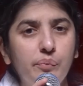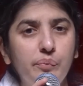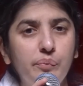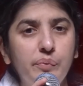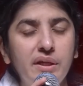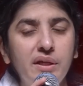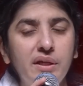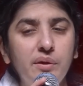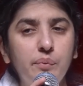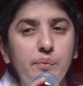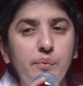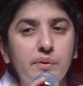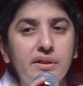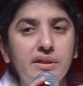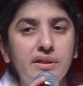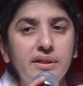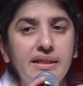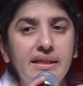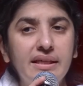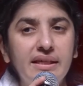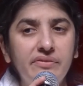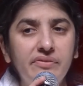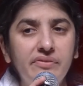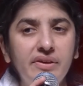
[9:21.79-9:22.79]
we were
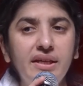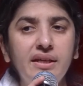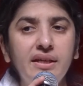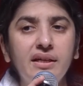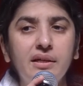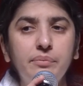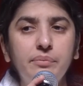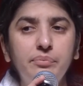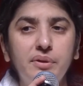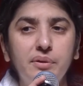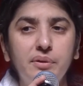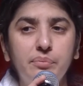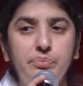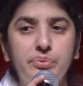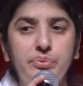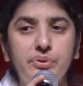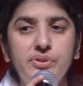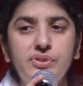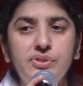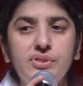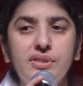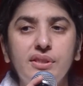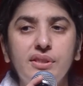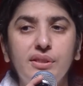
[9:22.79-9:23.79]
giving up the
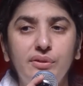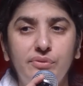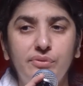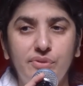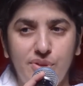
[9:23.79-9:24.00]
personal